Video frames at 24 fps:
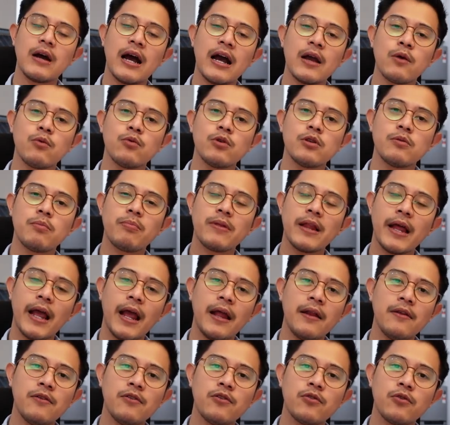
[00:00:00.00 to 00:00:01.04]
I will
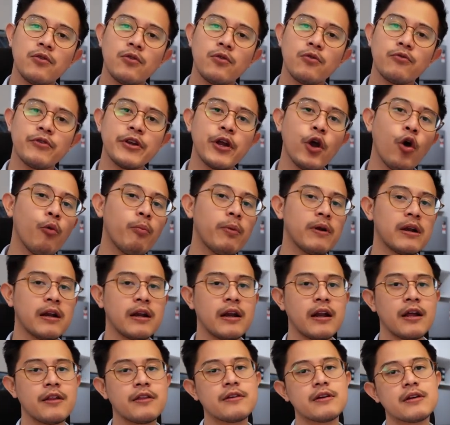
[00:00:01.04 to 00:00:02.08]
plan to reopen
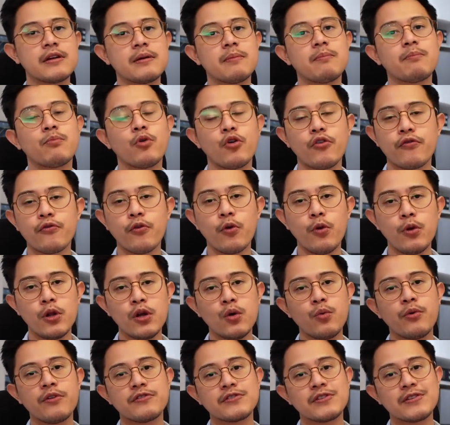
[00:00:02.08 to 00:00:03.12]
another
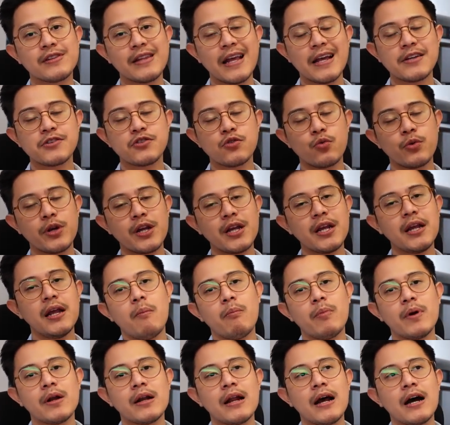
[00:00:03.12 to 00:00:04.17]
portfolio with StashAway,
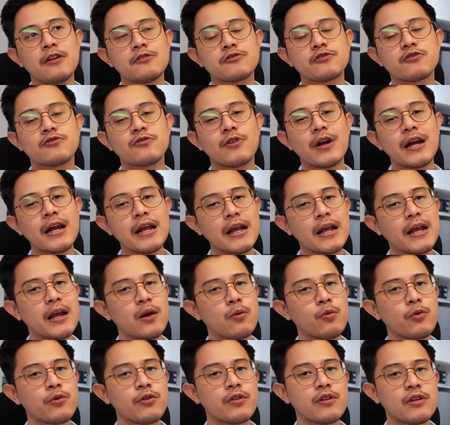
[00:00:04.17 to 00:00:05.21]
but I'll try
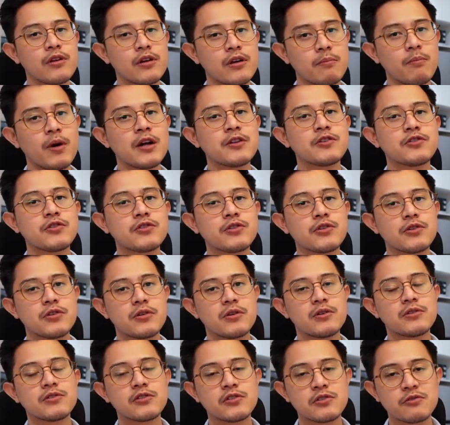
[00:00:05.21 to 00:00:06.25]
again with a much
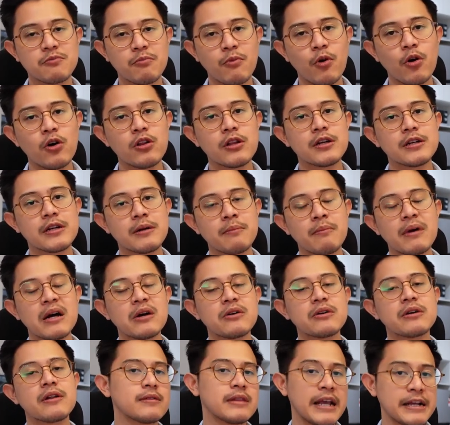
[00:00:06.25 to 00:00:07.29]
smaller
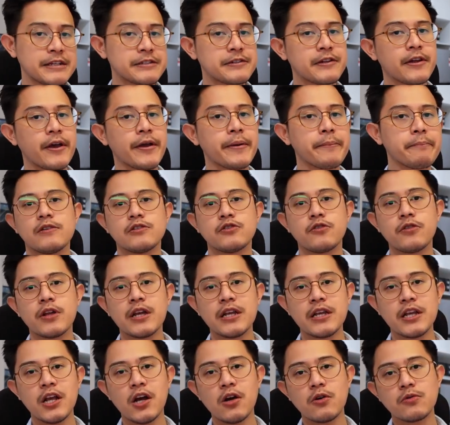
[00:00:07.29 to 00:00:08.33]
amount next time. So there
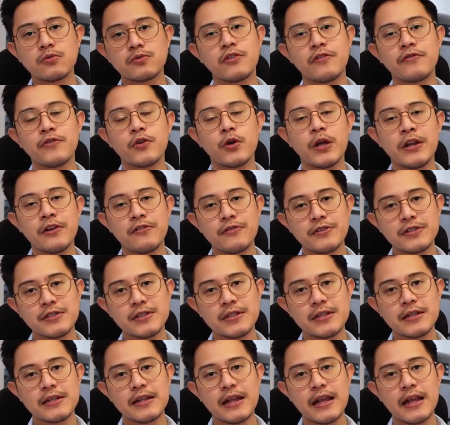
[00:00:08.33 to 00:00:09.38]
you go. So if you're
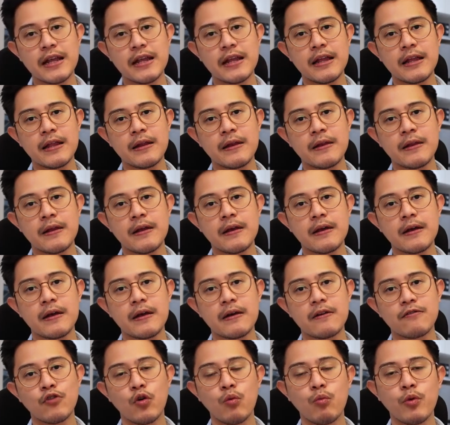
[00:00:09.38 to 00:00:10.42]
interested in
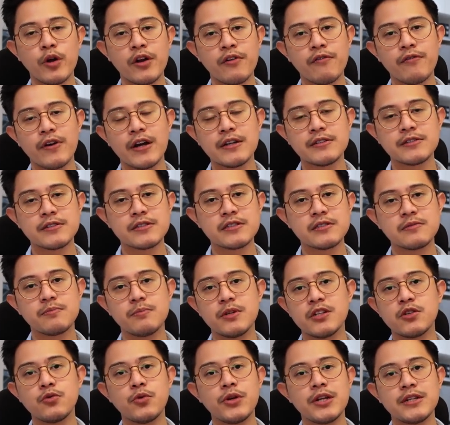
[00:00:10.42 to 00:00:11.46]
robo-advisors
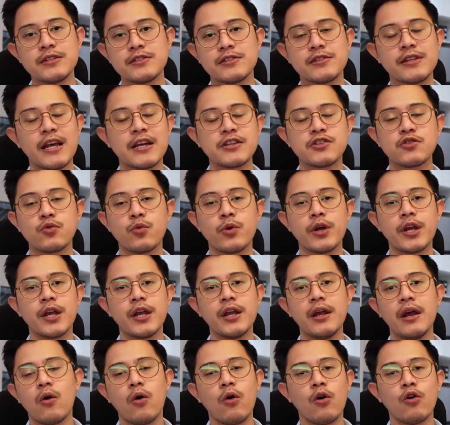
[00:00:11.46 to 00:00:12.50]
between
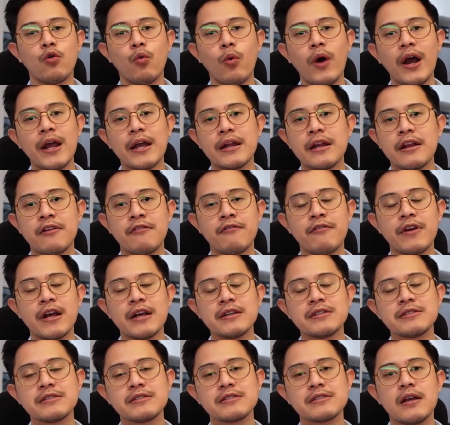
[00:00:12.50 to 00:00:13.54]
StashAway or Wahed
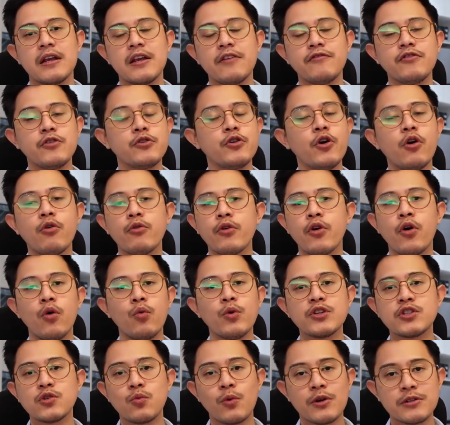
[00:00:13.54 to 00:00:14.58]
Invest, if you don't know
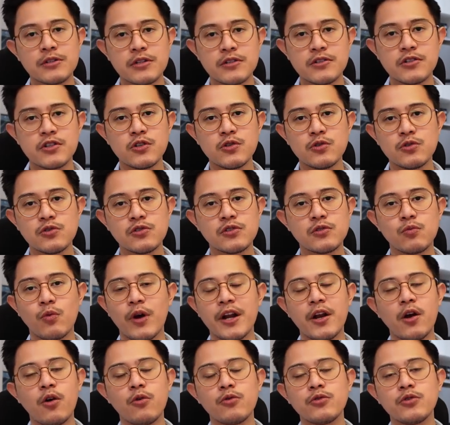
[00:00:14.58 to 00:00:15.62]
which one to choose,
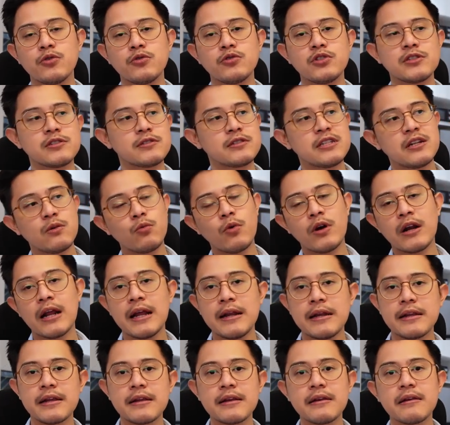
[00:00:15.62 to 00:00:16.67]
why don't you just did what
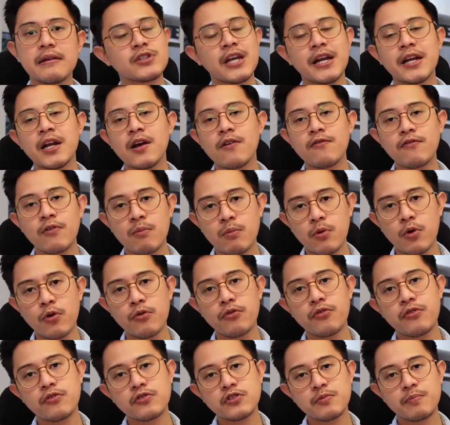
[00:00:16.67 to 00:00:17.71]
I did? Sign up for
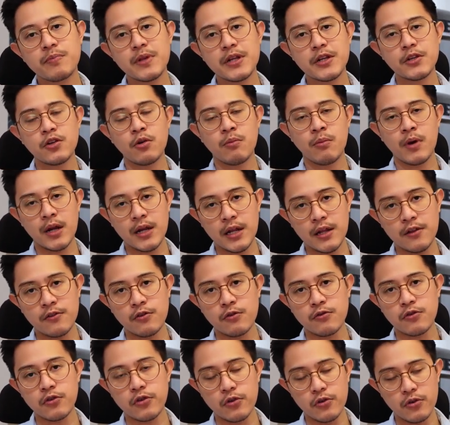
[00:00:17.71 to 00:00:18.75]
both, split your money
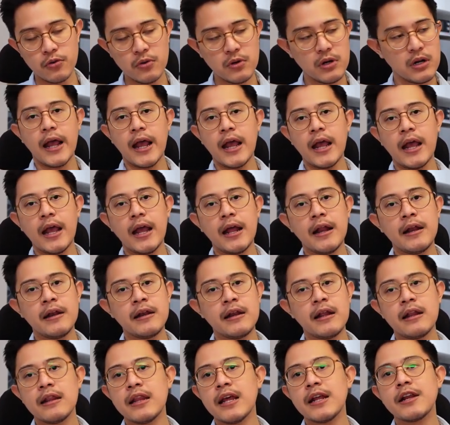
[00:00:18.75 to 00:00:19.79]
into two,
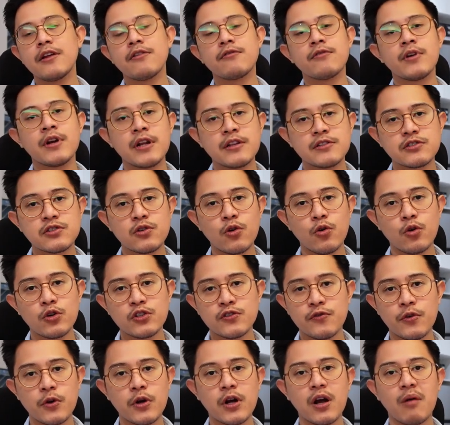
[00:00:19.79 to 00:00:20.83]
and let it run its course
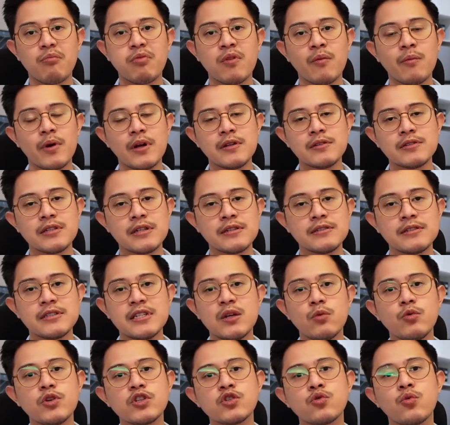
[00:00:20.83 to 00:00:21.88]
for a couple of months and
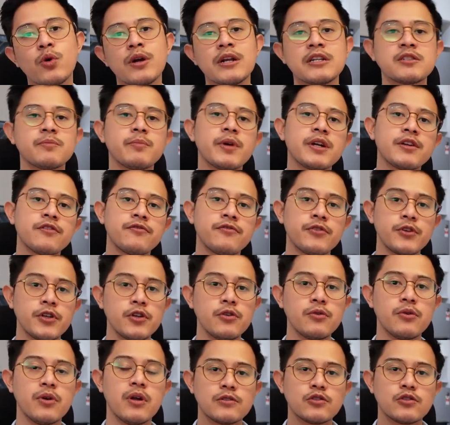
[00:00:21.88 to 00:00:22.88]
see which one is better for you.